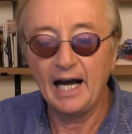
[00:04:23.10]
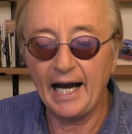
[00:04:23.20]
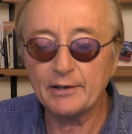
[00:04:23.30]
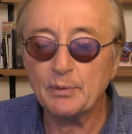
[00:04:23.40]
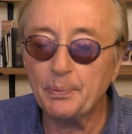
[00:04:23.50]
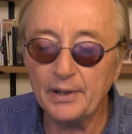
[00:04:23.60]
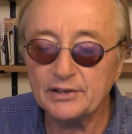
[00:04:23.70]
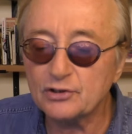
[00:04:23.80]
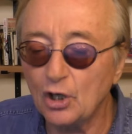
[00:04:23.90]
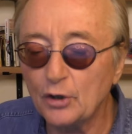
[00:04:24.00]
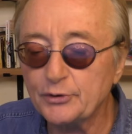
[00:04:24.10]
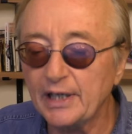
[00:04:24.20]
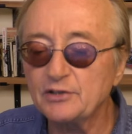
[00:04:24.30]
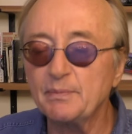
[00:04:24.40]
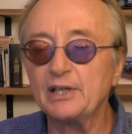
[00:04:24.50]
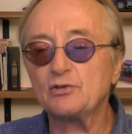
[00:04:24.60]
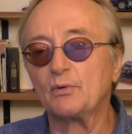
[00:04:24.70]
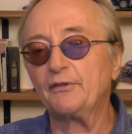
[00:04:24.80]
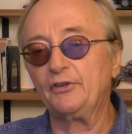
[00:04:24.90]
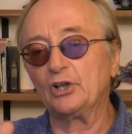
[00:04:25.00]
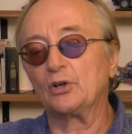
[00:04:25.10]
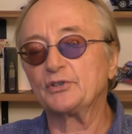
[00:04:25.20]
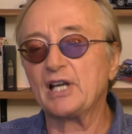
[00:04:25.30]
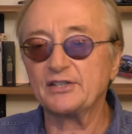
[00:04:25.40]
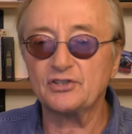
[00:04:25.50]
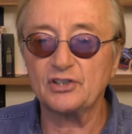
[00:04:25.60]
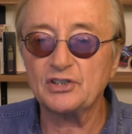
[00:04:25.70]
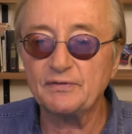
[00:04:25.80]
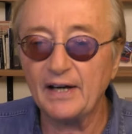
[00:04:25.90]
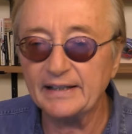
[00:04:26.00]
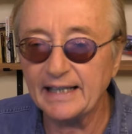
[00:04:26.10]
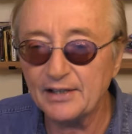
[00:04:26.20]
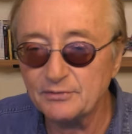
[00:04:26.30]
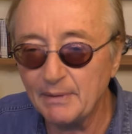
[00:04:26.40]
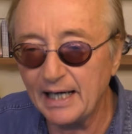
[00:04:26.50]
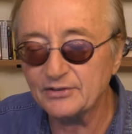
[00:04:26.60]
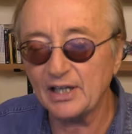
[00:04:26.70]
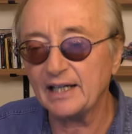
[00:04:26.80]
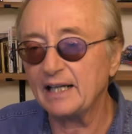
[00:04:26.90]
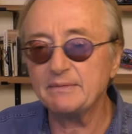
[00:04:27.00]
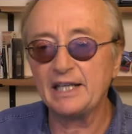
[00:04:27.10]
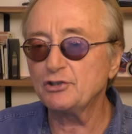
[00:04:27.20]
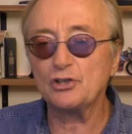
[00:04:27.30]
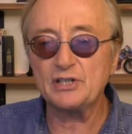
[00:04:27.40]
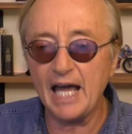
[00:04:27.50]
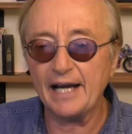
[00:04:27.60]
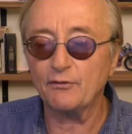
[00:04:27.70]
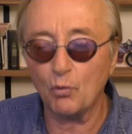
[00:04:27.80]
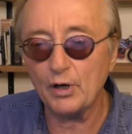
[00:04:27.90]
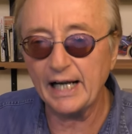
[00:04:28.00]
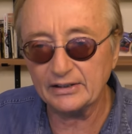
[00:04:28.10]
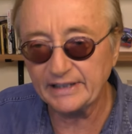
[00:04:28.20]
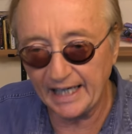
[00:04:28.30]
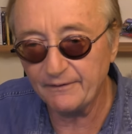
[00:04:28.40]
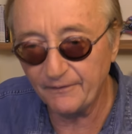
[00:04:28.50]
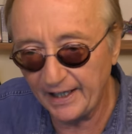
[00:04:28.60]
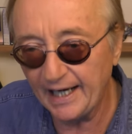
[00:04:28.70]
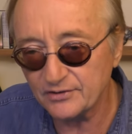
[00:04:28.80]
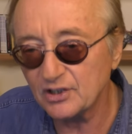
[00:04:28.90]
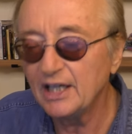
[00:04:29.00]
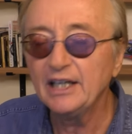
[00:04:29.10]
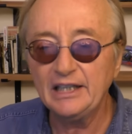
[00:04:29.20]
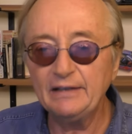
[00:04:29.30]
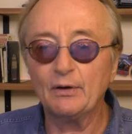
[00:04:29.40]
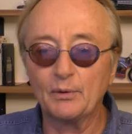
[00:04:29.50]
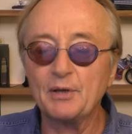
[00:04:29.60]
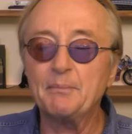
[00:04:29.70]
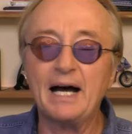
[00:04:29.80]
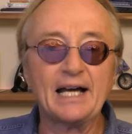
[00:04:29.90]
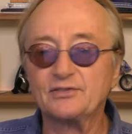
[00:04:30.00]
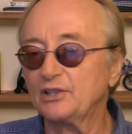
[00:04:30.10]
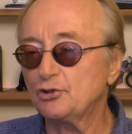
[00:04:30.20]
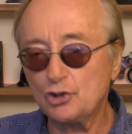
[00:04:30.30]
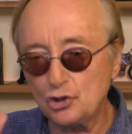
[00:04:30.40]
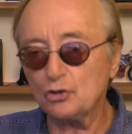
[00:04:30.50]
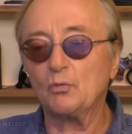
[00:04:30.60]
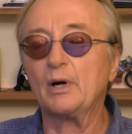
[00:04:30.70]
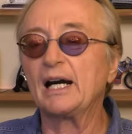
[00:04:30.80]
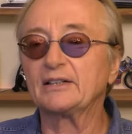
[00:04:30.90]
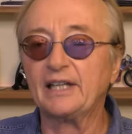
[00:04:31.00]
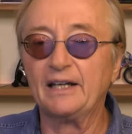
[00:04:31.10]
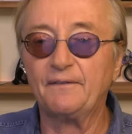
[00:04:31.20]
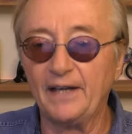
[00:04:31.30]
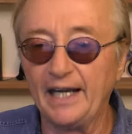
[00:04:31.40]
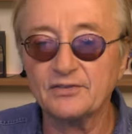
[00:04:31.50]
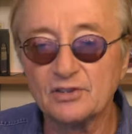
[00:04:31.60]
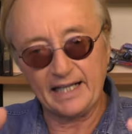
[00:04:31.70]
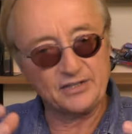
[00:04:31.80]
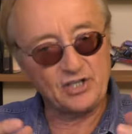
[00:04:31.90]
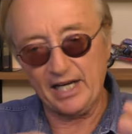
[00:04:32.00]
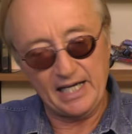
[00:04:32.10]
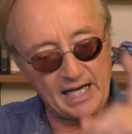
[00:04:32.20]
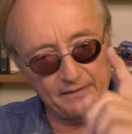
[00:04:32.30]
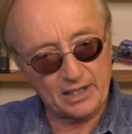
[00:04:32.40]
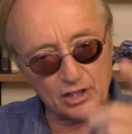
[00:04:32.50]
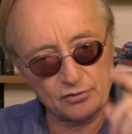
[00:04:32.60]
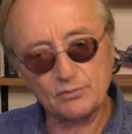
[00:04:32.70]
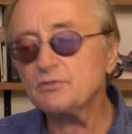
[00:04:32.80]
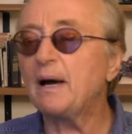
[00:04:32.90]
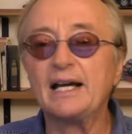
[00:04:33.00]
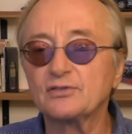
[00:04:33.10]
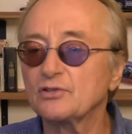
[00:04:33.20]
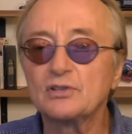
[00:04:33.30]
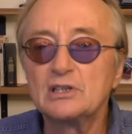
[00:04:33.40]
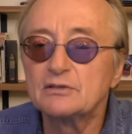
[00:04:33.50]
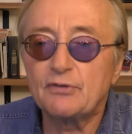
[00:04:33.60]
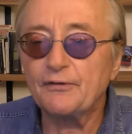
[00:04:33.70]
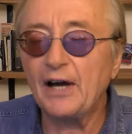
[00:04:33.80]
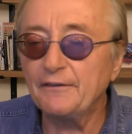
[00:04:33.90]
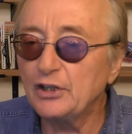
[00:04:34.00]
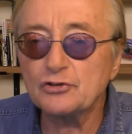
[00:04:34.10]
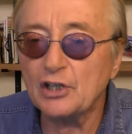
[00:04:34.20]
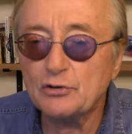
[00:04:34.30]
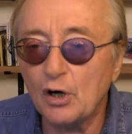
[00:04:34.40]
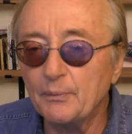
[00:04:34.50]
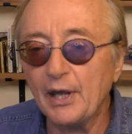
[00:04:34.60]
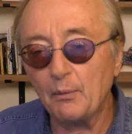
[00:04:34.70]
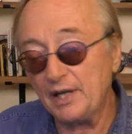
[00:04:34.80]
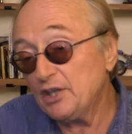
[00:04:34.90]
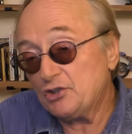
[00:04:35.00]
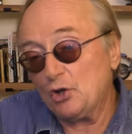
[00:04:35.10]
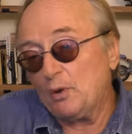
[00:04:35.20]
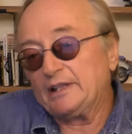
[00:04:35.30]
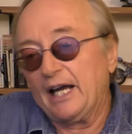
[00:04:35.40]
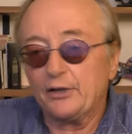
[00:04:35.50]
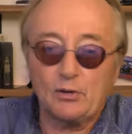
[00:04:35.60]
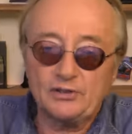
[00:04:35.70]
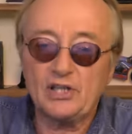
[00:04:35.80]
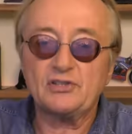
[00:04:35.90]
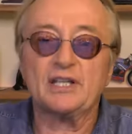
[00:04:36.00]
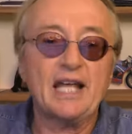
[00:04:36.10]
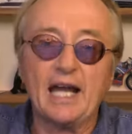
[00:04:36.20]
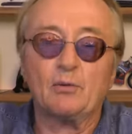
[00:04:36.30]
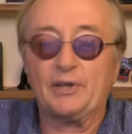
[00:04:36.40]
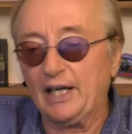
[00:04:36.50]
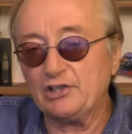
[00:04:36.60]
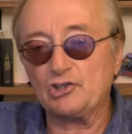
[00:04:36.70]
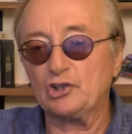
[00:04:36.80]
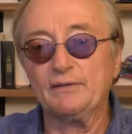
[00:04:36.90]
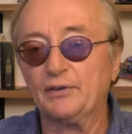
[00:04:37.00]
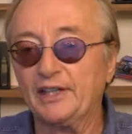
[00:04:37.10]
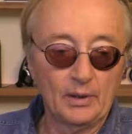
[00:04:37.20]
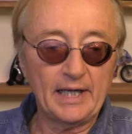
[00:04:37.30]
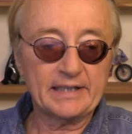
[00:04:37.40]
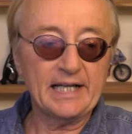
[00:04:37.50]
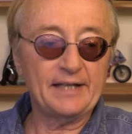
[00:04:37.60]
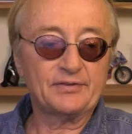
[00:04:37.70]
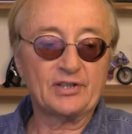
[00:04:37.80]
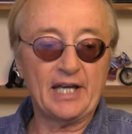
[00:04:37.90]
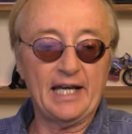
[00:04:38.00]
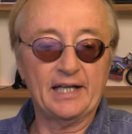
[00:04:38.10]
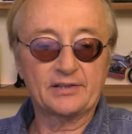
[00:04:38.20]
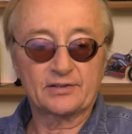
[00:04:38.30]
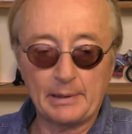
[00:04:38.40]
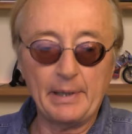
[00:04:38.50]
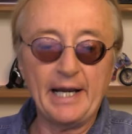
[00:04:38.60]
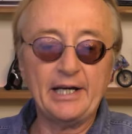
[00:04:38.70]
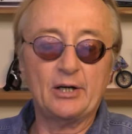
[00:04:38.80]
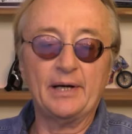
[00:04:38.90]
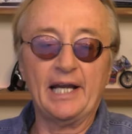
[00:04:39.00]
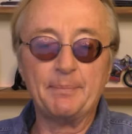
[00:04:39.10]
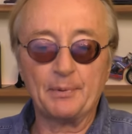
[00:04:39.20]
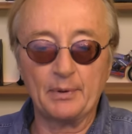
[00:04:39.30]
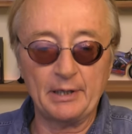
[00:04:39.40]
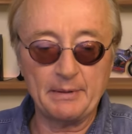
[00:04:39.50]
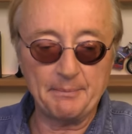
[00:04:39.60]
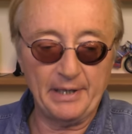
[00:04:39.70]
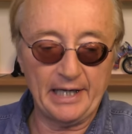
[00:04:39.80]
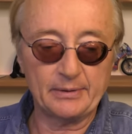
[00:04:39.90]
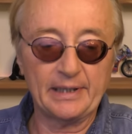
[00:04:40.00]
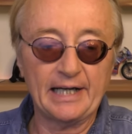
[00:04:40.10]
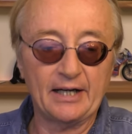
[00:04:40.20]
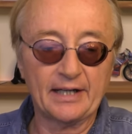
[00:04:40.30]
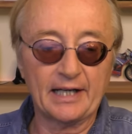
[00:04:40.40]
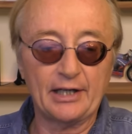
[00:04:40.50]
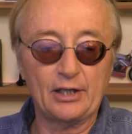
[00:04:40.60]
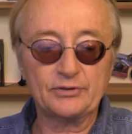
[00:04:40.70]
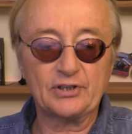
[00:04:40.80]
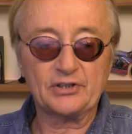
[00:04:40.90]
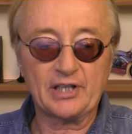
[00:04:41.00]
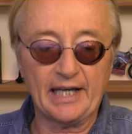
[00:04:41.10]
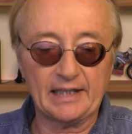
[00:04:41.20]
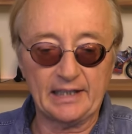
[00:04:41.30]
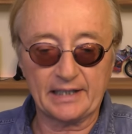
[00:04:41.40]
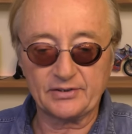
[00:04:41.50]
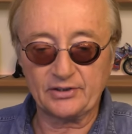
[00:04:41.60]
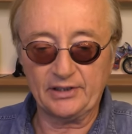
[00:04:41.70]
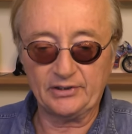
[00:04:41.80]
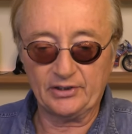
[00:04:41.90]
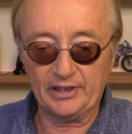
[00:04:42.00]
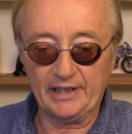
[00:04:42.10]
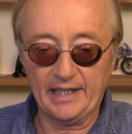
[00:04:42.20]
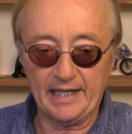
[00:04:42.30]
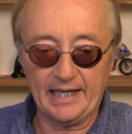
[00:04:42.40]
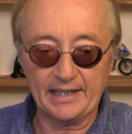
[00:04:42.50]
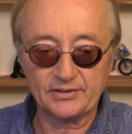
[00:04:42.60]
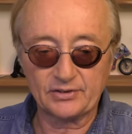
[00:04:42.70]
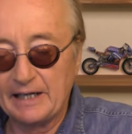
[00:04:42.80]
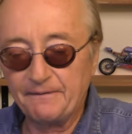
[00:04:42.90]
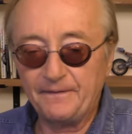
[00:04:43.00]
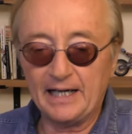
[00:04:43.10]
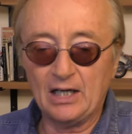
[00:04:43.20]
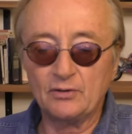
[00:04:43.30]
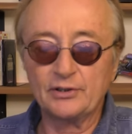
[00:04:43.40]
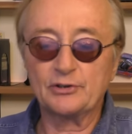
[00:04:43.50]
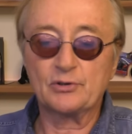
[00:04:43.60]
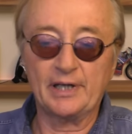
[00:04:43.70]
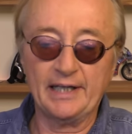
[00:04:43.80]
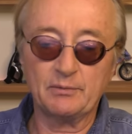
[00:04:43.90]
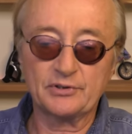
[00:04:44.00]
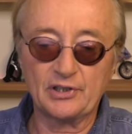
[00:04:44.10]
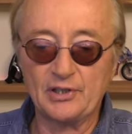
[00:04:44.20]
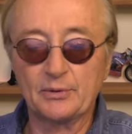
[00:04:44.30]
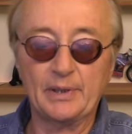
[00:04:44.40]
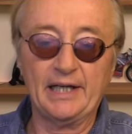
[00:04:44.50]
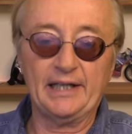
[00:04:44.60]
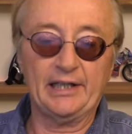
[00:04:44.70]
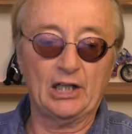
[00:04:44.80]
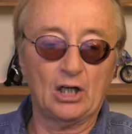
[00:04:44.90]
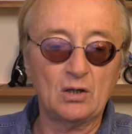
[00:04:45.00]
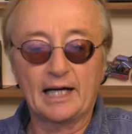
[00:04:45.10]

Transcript: I'd replace the whole transmission with a vehicle that's got 65,000 miles on it. And it should not have worn out that fast, even with a Mazda. It shouldn't wear out that fast. Like I say, I've had customers Mazdas. For five years, They drove them that way. They still went down the road. They said, the heck with it. I just live with it. Rick Neff says, my radio and amp are running my battery down down. I got an 06 Cadillac CTS. I found the drain was in the radio.